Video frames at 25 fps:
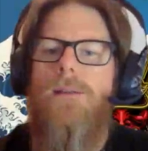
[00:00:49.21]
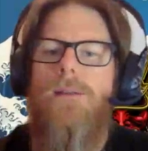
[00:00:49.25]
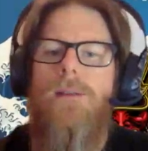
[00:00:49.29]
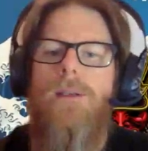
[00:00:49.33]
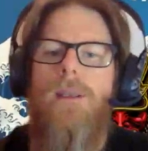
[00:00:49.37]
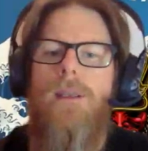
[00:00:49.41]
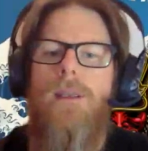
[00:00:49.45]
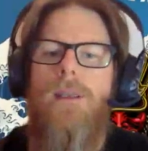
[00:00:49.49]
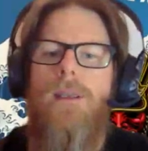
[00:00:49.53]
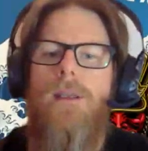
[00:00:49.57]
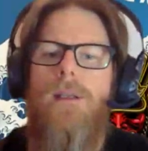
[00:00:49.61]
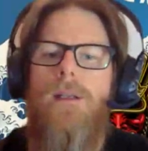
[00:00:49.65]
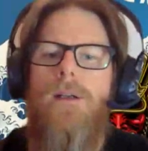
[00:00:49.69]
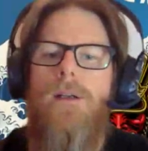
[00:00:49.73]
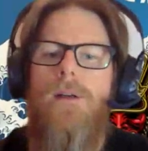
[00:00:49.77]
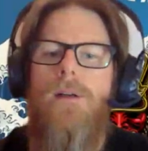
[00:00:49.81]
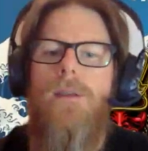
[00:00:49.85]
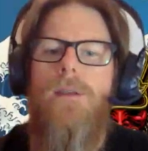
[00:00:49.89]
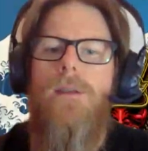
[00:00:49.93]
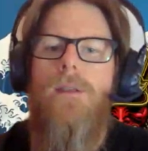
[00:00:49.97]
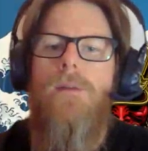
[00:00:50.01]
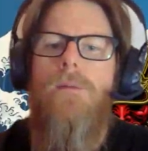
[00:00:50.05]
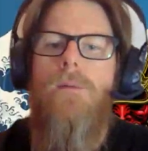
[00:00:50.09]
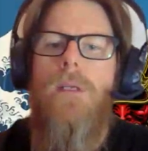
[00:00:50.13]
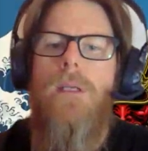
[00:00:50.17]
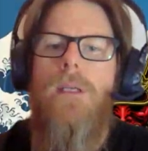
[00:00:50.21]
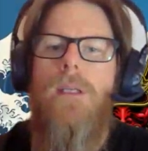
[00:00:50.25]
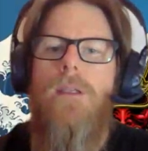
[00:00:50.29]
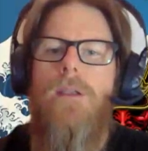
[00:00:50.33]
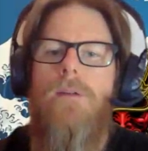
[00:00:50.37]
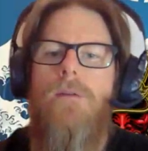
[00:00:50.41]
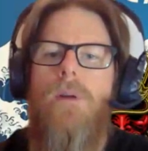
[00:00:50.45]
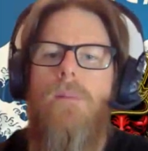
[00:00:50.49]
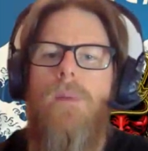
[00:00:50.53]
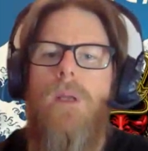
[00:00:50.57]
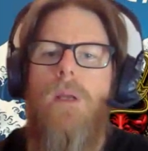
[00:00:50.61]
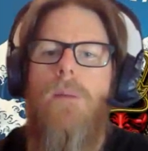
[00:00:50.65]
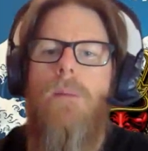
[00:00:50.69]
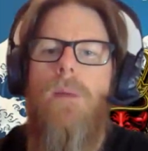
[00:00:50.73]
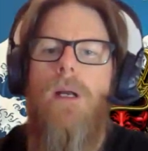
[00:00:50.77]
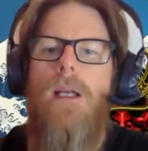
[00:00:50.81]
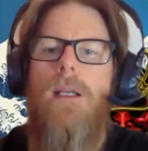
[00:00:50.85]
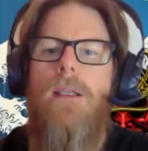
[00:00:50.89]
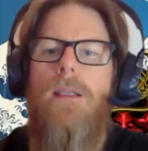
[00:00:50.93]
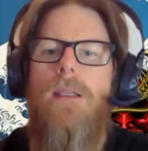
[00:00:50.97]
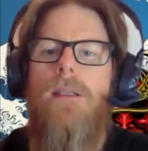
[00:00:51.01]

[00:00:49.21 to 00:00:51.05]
Now, this week in the crypto market,